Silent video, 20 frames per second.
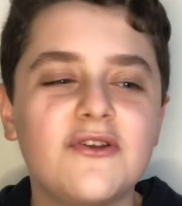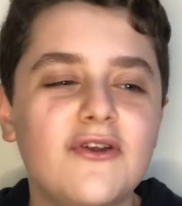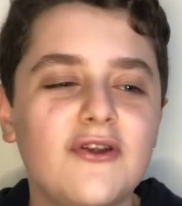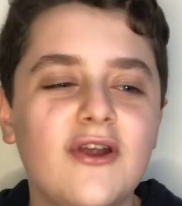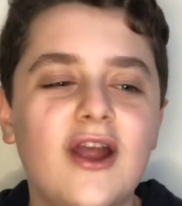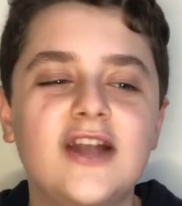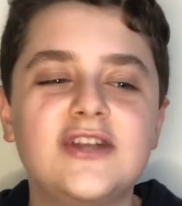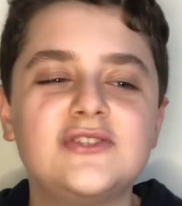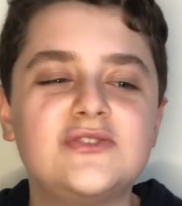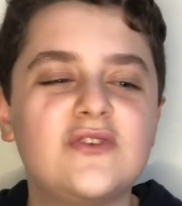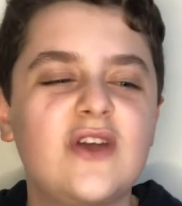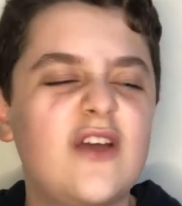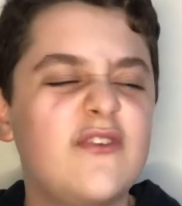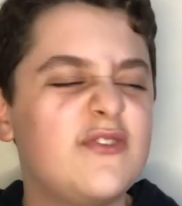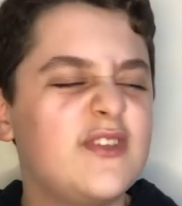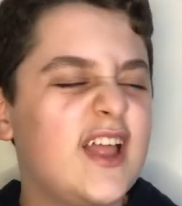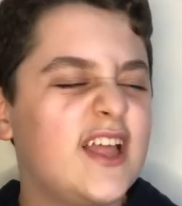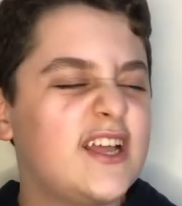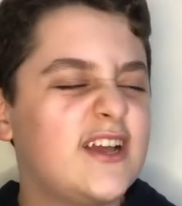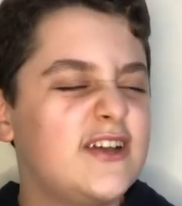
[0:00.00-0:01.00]
I just I feel
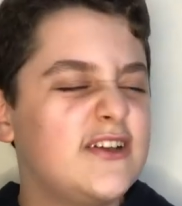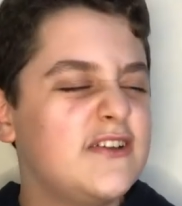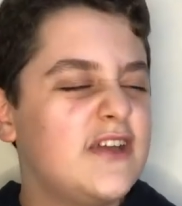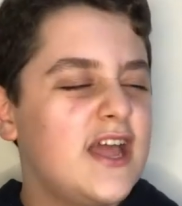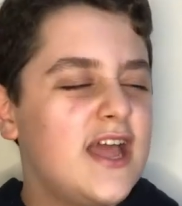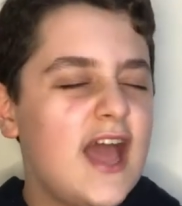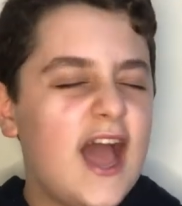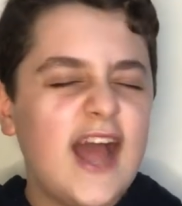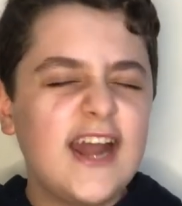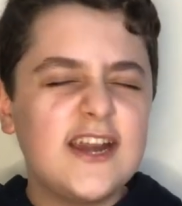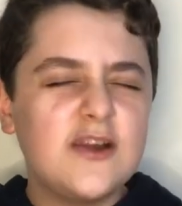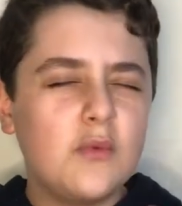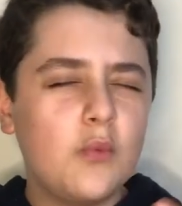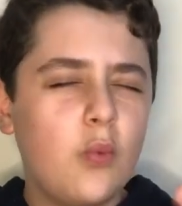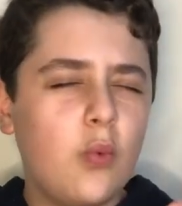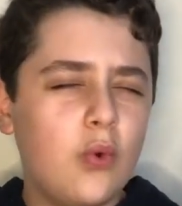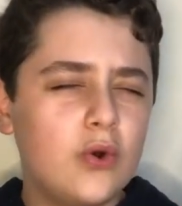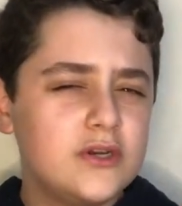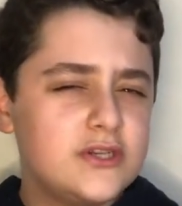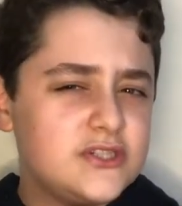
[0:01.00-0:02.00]
like I I didn't
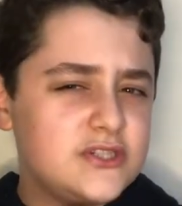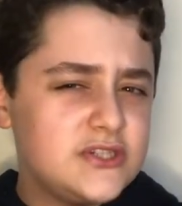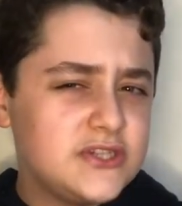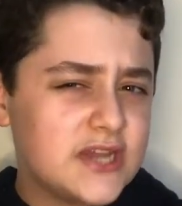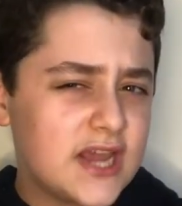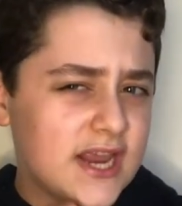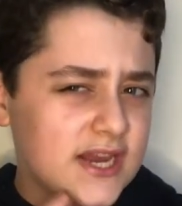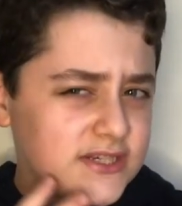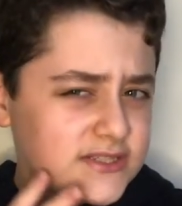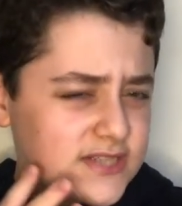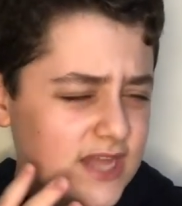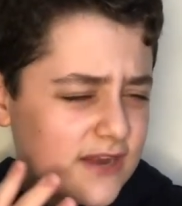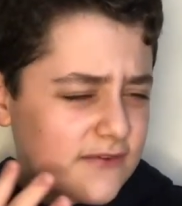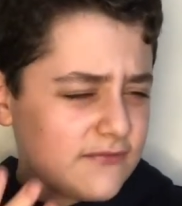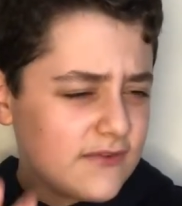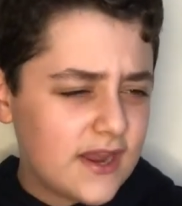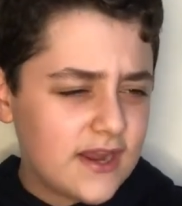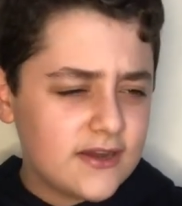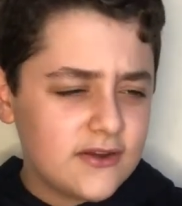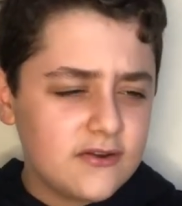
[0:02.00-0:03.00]
want to get into that
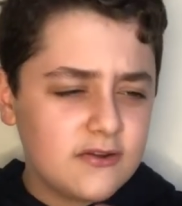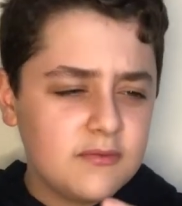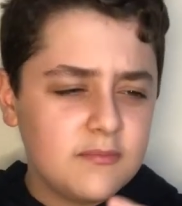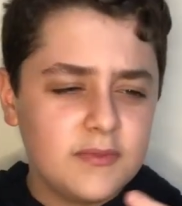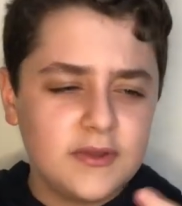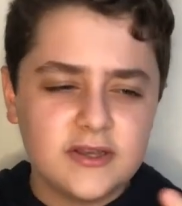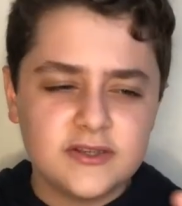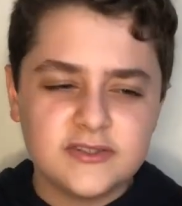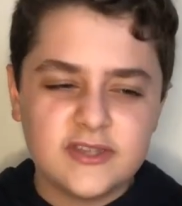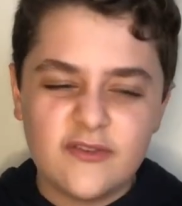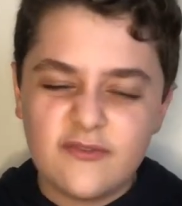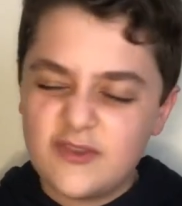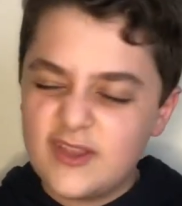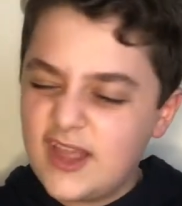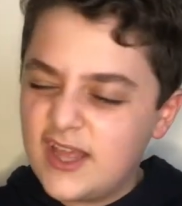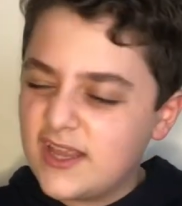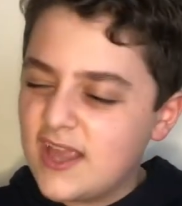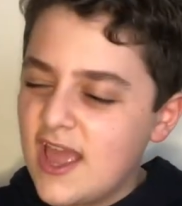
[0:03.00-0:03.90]
fandom because I feel like